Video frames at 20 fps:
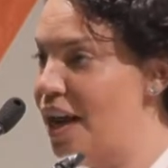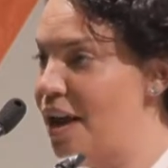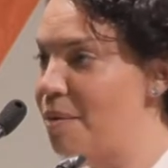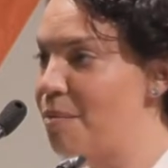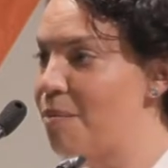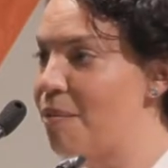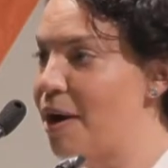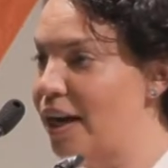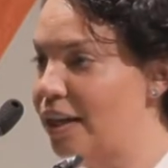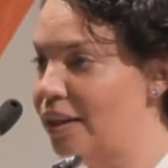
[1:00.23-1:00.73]

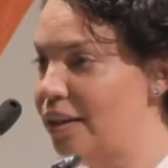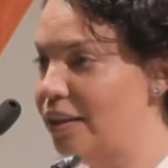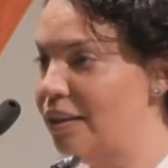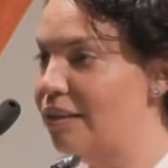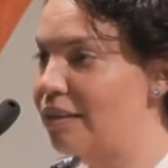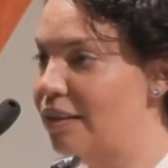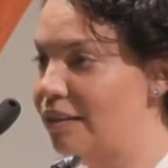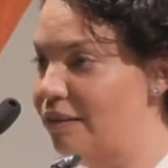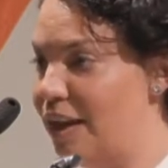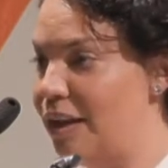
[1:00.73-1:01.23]
and
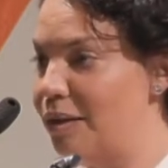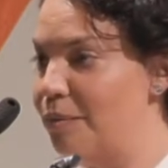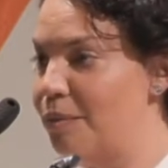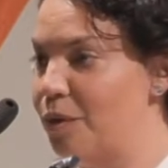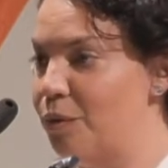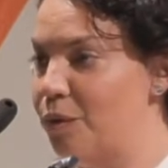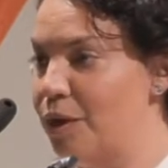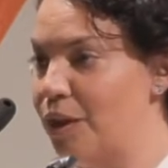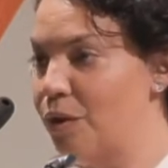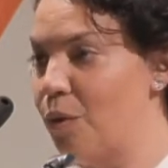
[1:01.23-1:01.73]
Practice
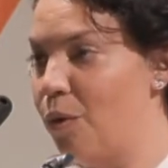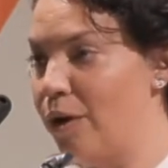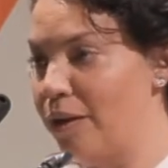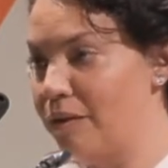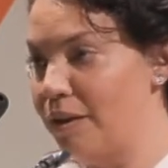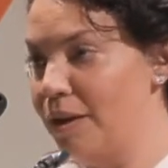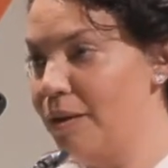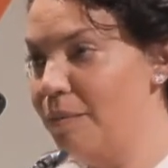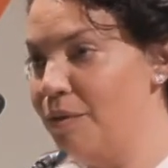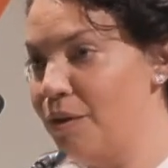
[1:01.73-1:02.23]
Development with
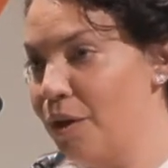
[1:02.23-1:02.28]
QATSICPP,